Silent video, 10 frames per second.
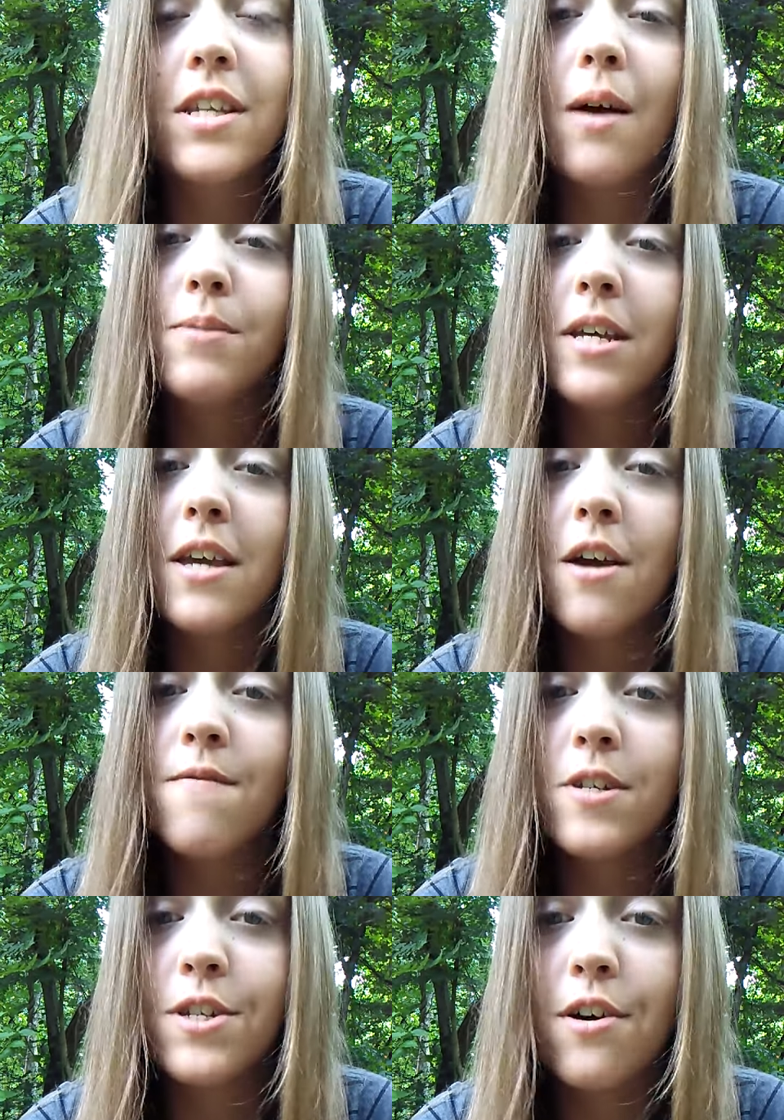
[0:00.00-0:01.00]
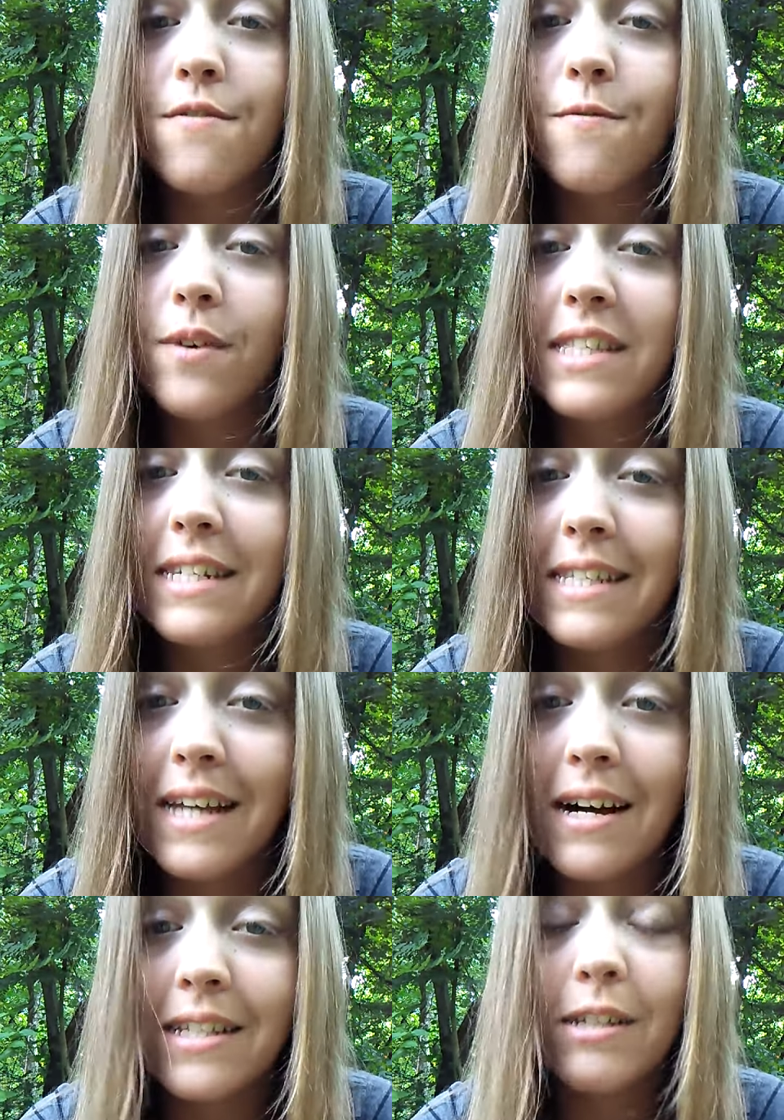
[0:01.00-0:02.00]
the time to take care of herself and went to the
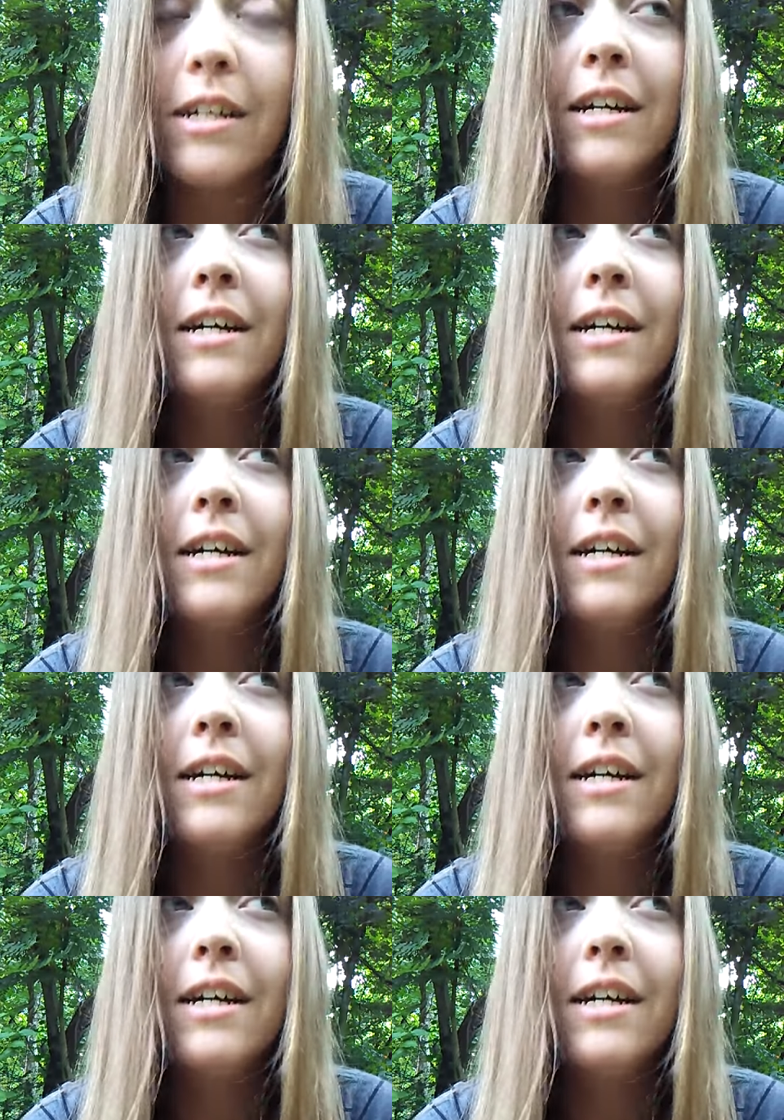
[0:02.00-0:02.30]
doctor.